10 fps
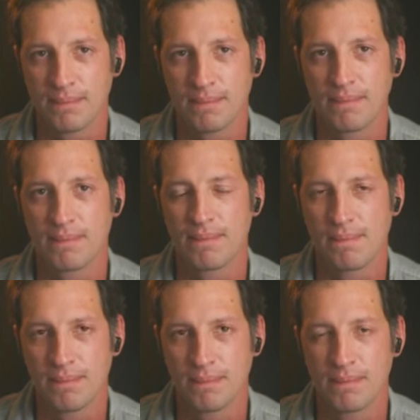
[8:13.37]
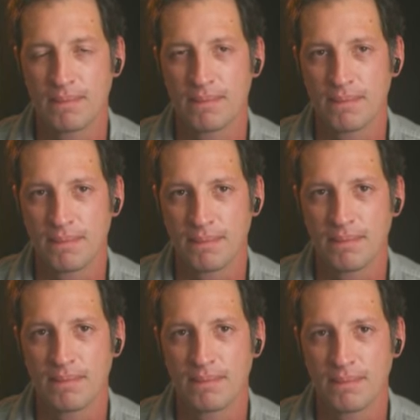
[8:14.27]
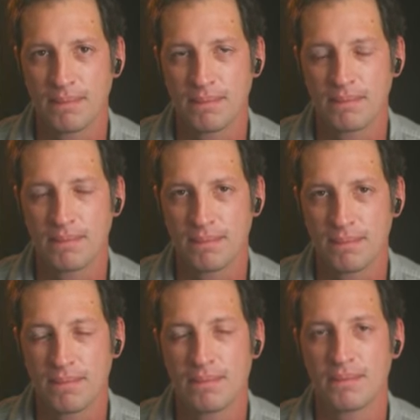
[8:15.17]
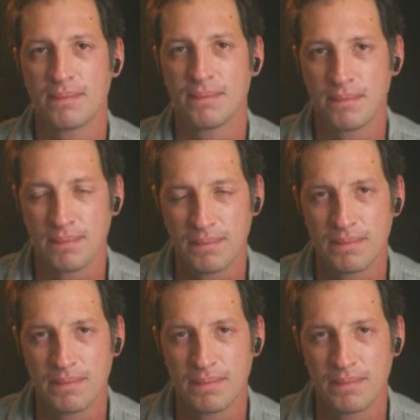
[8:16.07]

No words are spoken by the person on screen.